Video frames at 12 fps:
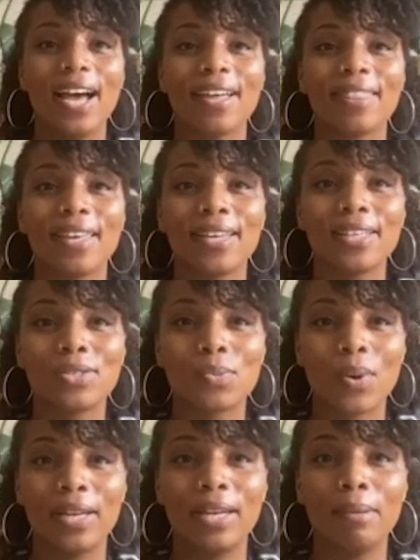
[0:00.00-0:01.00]
I think it's
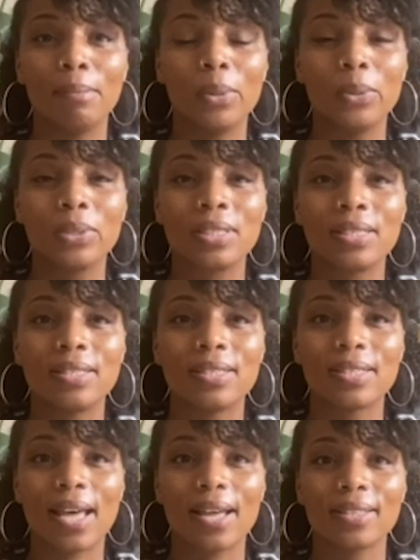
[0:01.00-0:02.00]
really important
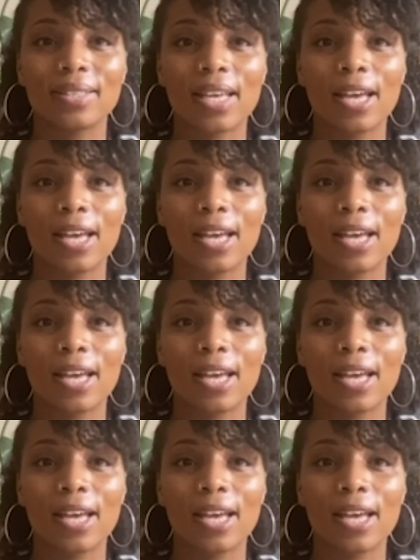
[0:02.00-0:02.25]
that